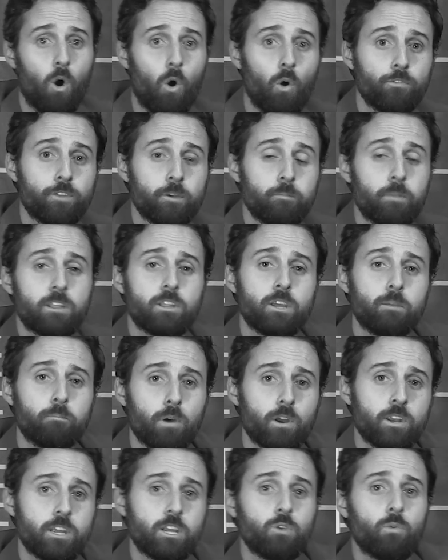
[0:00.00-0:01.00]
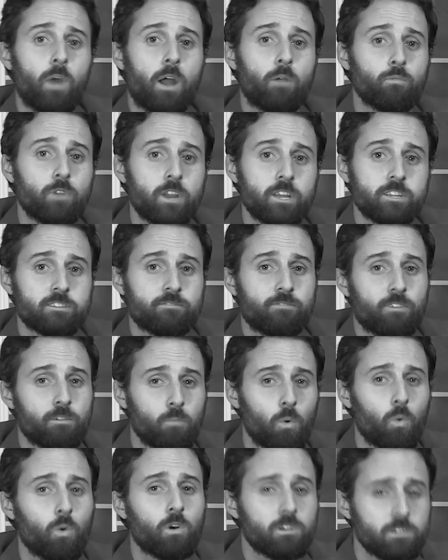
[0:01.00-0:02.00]
ultimately putting you at risk for
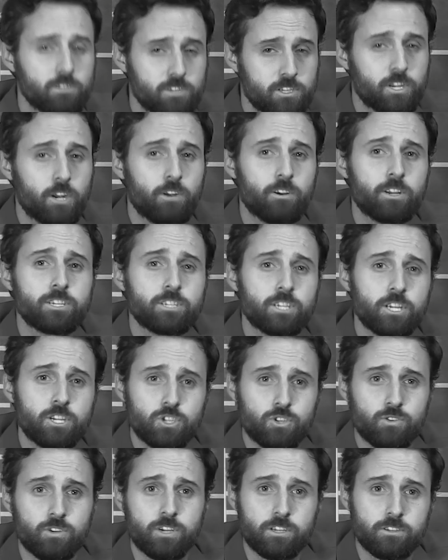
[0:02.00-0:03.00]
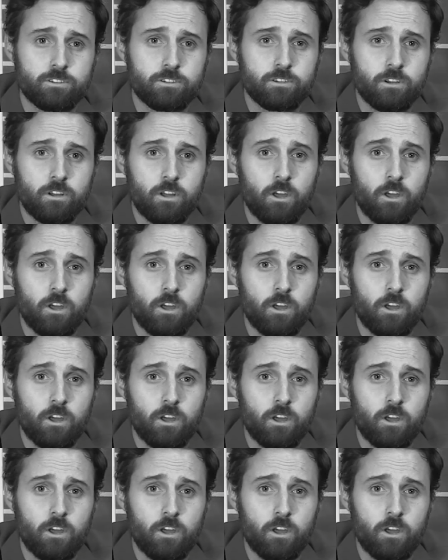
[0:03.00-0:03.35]
more serious injuries.